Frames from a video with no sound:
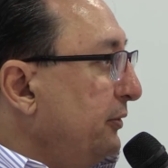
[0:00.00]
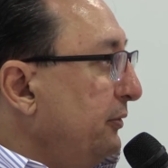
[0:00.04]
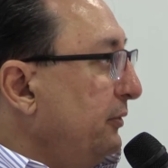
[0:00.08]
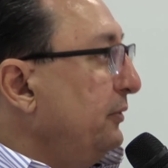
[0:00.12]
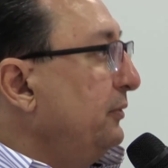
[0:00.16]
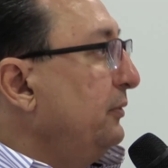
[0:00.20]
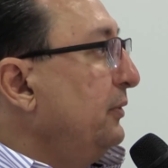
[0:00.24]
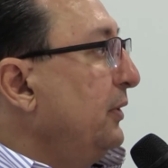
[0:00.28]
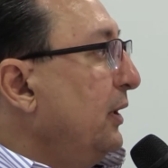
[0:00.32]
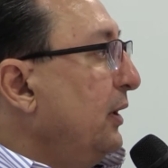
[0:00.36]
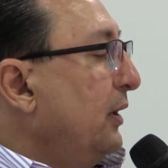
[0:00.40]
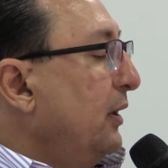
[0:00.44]

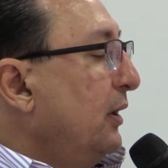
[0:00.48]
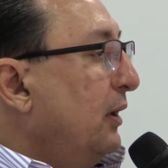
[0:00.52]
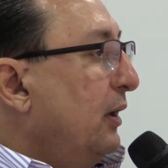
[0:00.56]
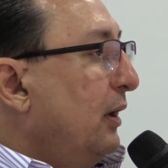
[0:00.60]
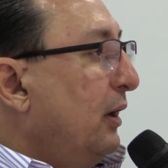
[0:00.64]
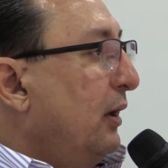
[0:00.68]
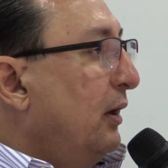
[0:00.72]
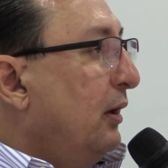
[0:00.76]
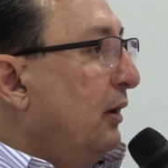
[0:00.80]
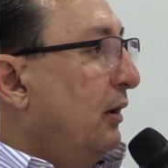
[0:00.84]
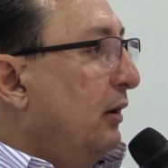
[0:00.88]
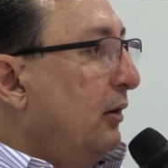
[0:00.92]

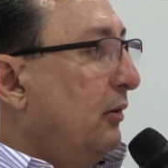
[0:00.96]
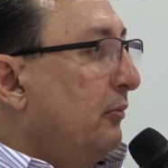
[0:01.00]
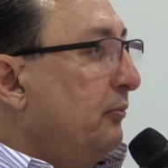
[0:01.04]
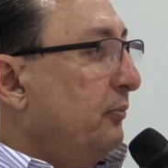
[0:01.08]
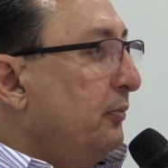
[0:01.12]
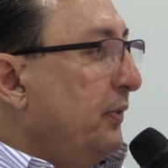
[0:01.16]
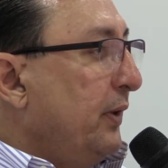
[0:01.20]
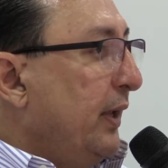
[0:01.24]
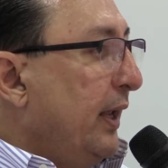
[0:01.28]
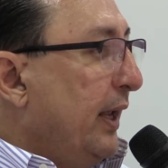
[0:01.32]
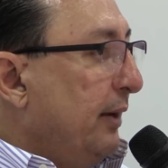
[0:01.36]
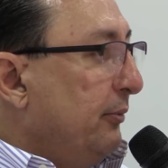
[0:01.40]

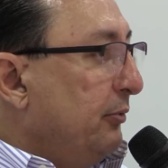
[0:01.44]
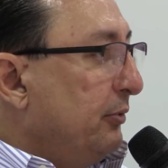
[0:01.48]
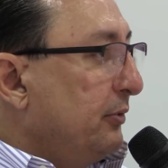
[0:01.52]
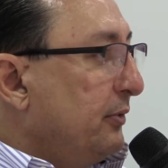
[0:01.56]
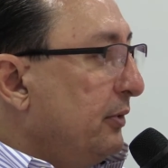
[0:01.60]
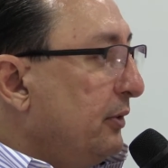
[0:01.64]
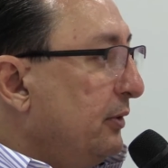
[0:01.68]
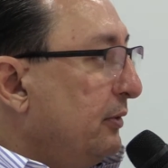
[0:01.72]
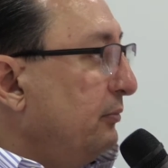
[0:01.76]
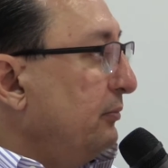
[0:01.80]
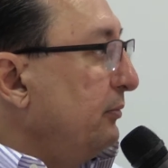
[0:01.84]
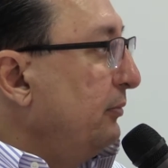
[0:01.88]
to be able
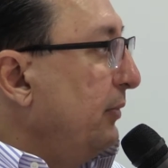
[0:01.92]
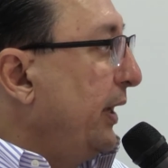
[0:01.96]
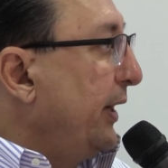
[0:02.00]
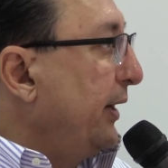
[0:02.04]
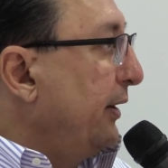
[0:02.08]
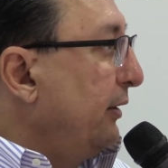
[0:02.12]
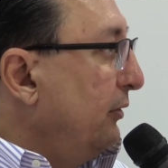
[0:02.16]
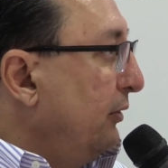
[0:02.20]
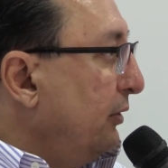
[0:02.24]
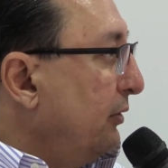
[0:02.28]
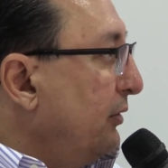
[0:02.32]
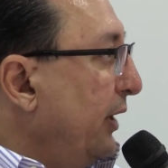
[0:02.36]
to make
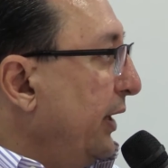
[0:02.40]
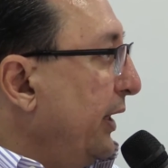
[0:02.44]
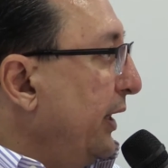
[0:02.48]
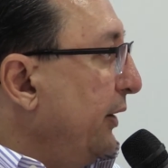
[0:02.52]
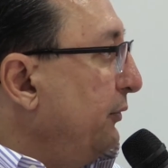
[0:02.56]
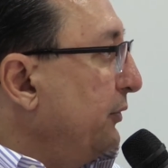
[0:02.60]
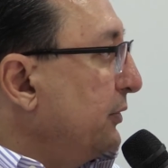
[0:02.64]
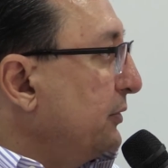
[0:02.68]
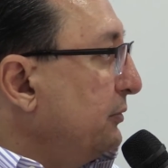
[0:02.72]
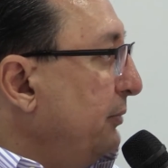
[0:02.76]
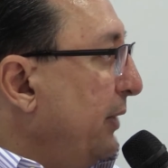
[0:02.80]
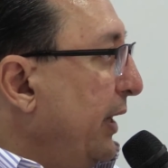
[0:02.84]
it look like it
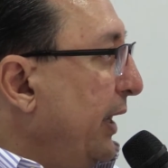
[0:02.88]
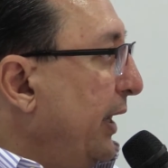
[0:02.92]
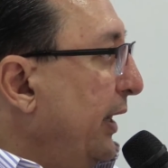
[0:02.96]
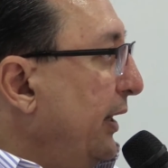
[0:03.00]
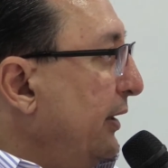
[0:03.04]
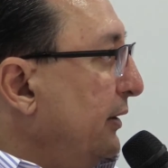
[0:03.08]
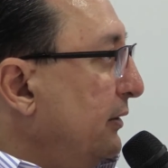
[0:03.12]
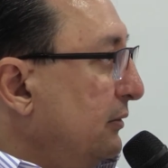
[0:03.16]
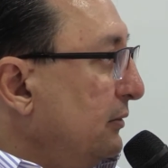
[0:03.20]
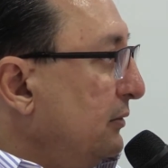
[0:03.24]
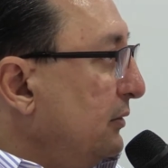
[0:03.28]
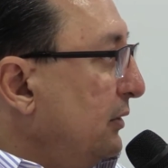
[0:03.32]
was
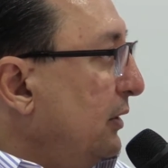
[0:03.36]
made